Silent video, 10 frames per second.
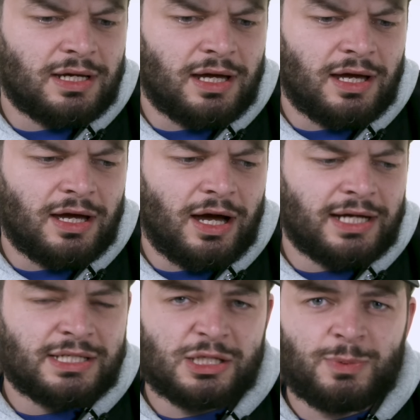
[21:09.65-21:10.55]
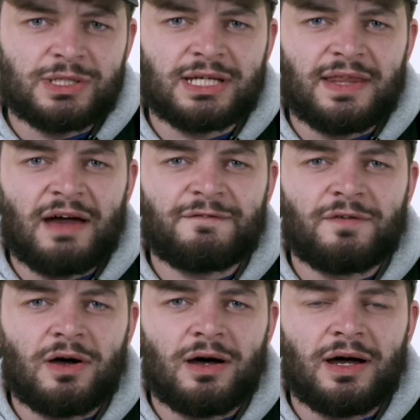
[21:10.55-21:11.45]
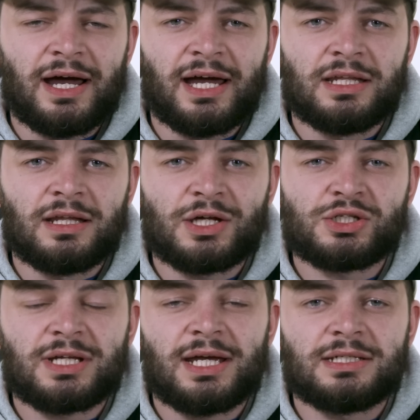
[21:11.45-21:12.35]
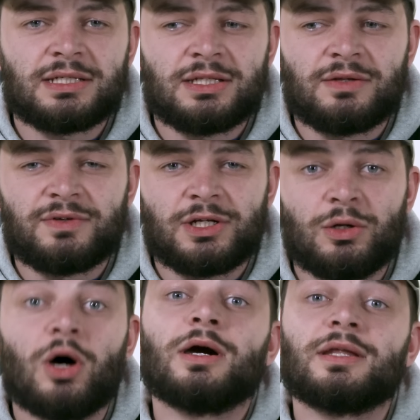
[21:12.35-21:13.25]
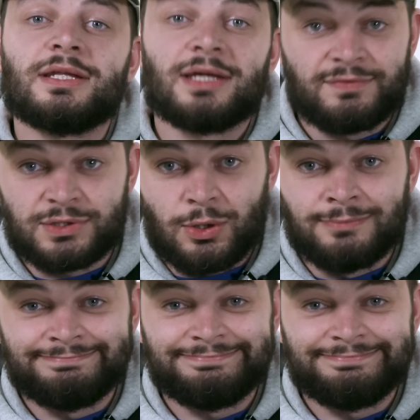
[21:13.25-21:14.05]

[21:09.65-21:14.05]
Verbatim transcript: Uh, I didn't expect to get that far, and I stayed in the video longer than the other two.